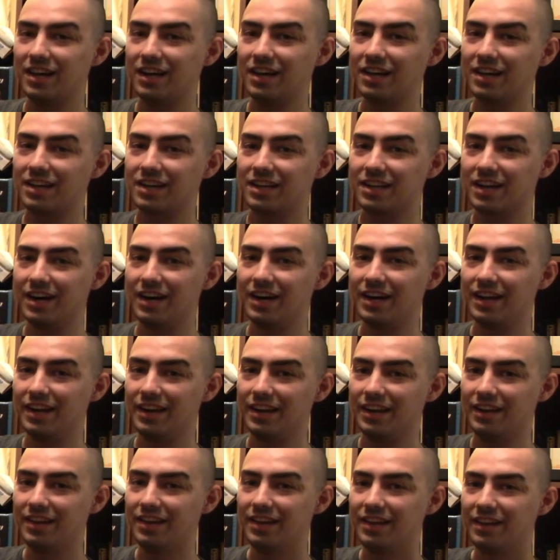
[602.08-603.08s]
a
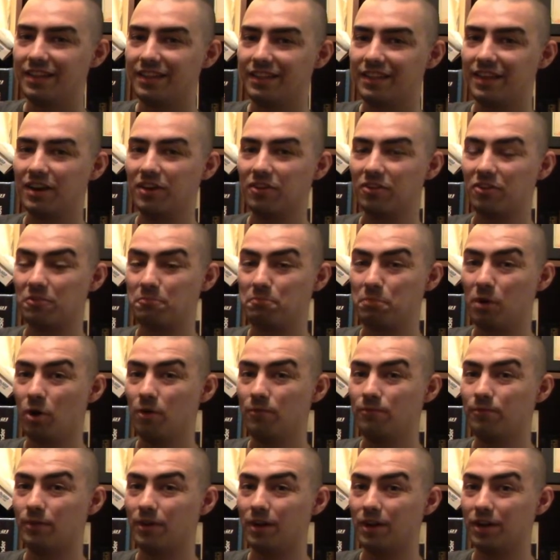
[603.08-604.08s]
gun that is
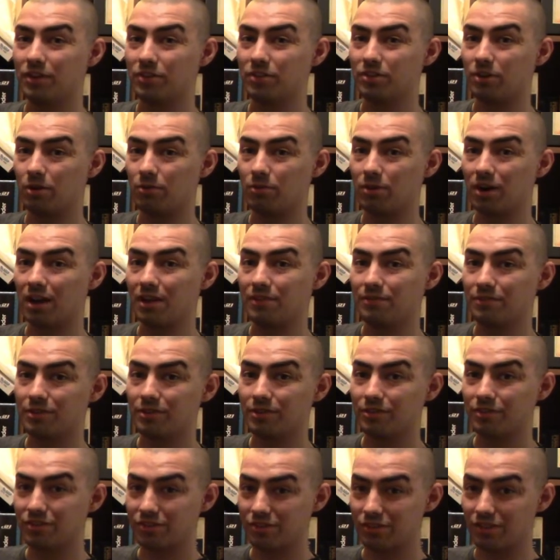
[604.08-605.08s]
both an assault
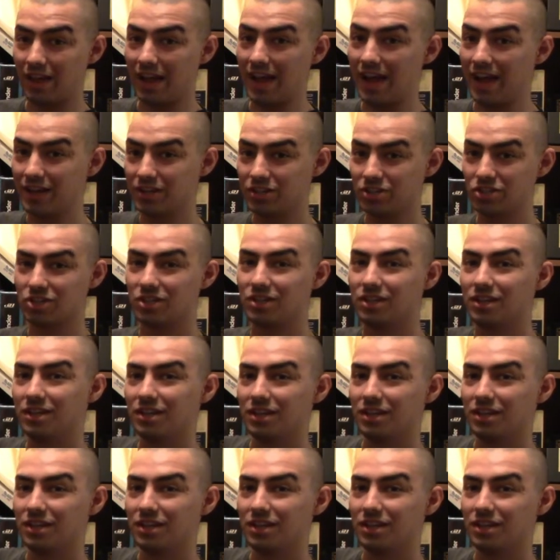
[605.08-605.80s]
rifle slash